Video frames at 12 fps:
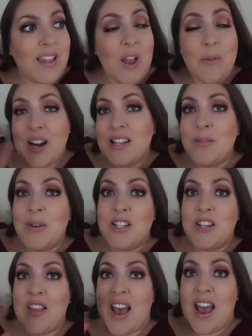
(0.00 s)
I wanted to
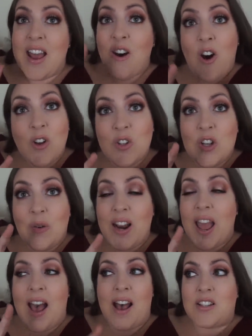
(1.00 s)
mention that. I also
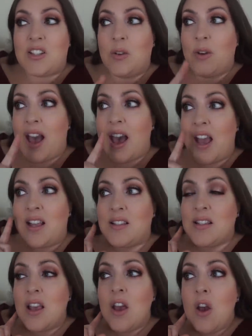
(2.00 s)
want to ask you
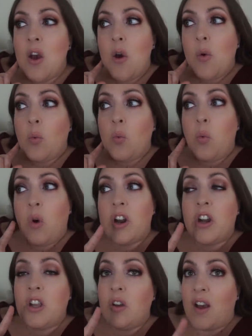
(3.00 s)
guys
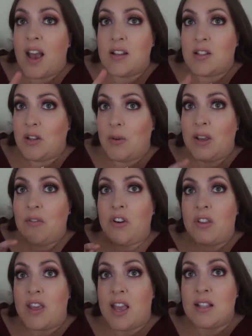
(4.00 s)
what are you guys doing
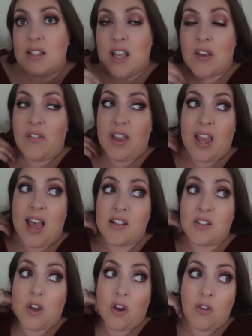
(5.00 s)
for Thanksgiving?
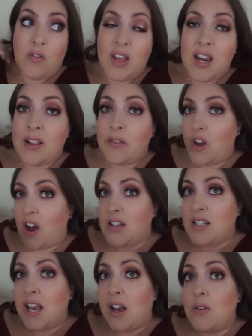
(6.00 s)
Has COVID and
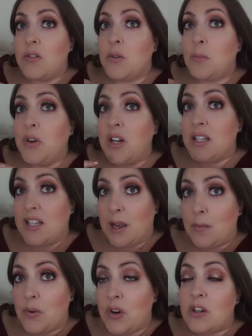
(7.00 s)
lockdowns put a
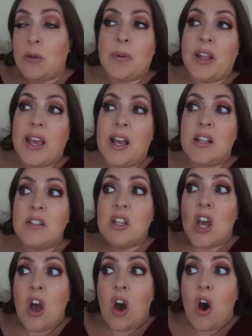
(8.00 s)
damper in your
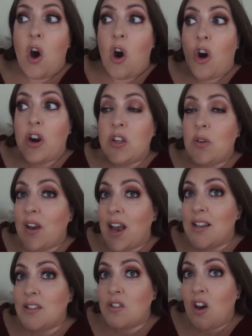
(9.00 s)
plans? Are you
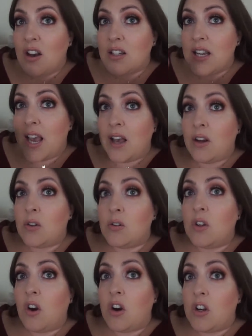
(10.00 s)
guys locked
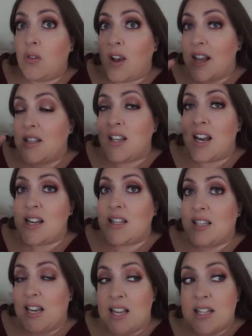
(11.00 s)
down? Are you guys in any
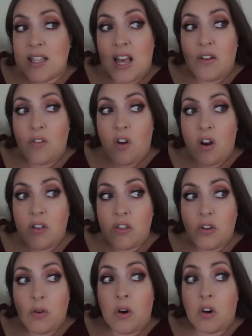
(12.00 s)
cities that have gone
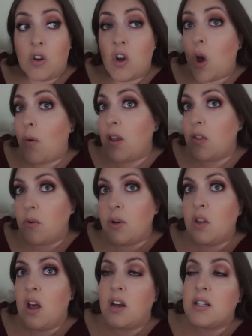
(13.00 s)
through or going through
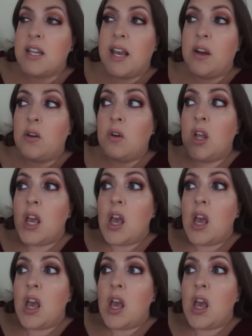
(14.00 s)
a lockdown?